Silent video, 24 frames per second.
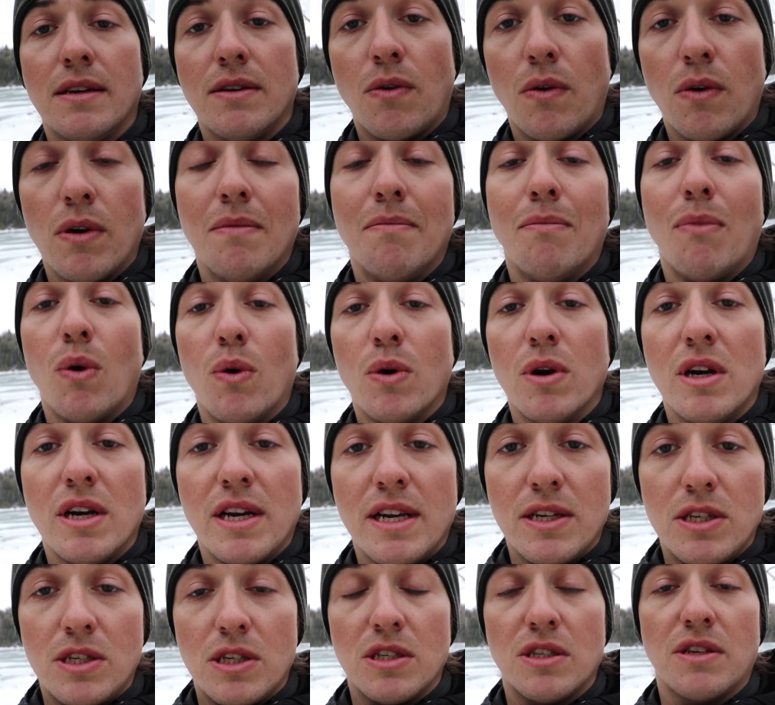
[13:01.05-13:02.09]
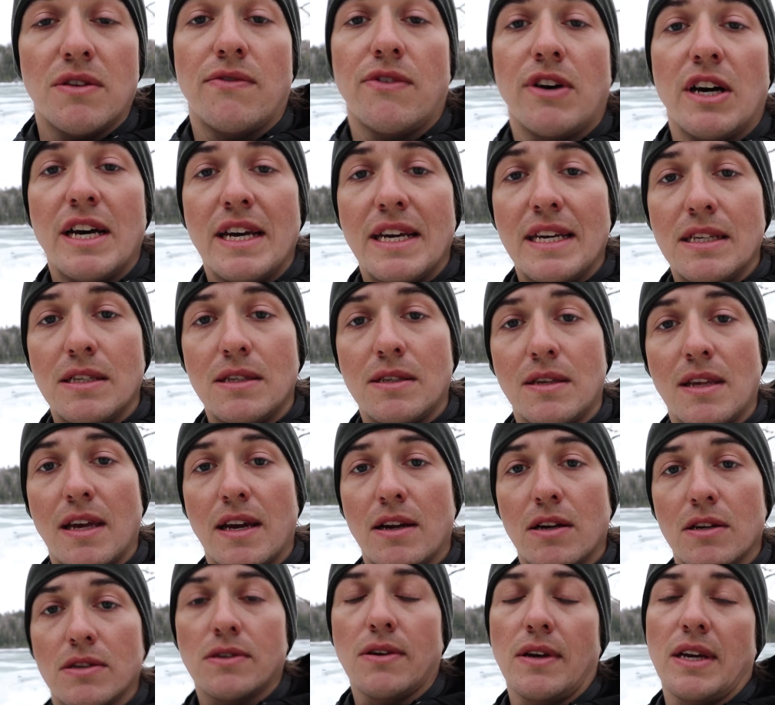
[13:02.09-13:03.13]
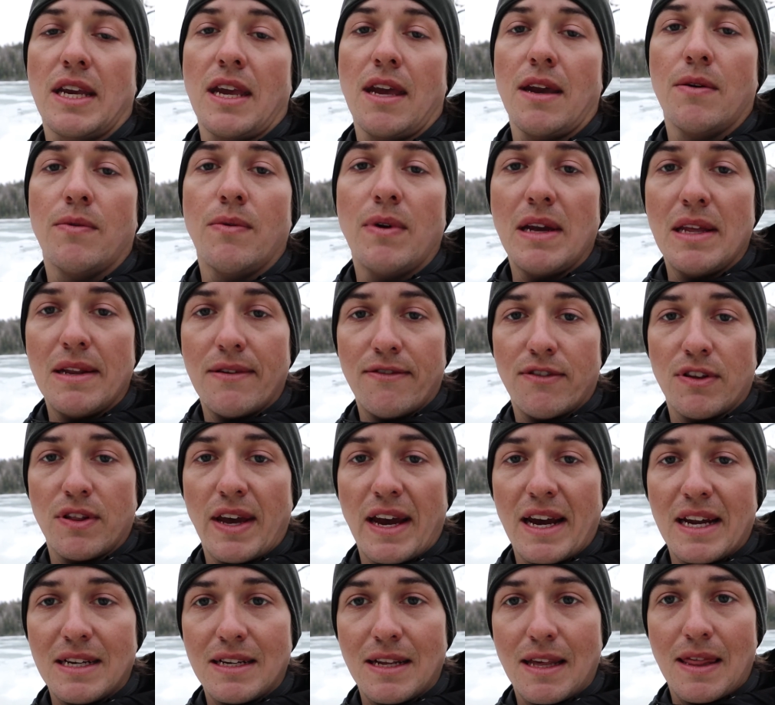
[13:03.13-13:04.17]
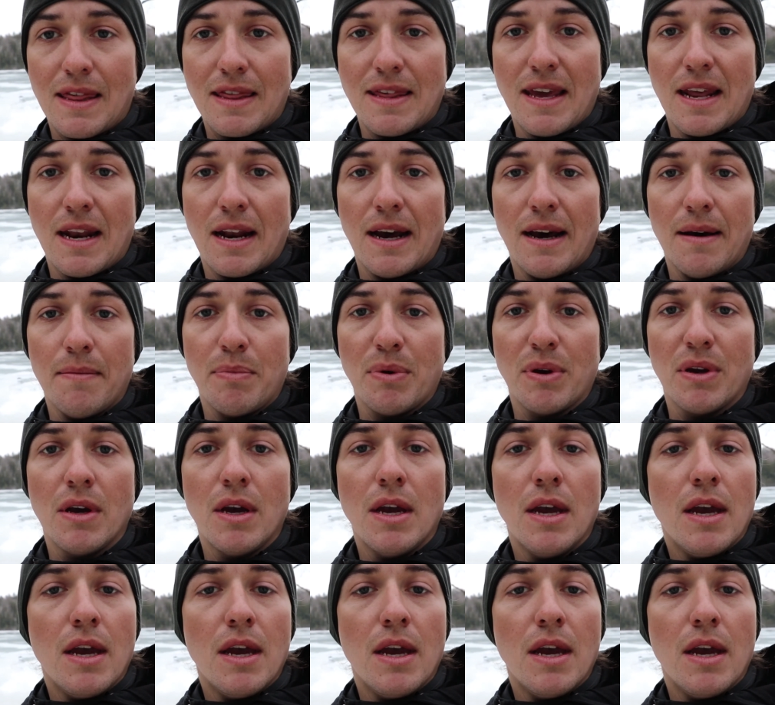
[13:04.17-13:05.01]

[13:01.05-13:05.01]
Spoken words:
or more inches of ice there, so I can't wait for that to thin up.